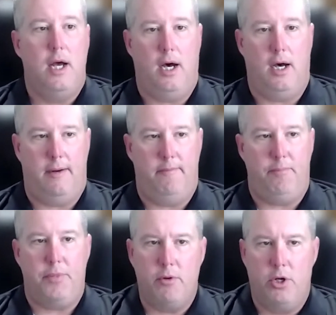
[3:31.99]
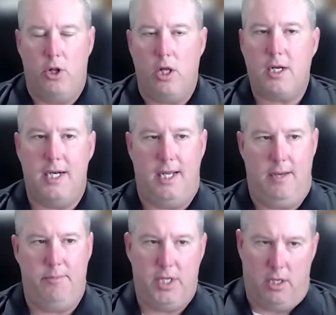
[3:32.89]
When you're looking at
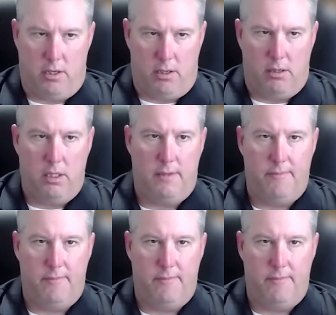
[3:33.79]
MDR,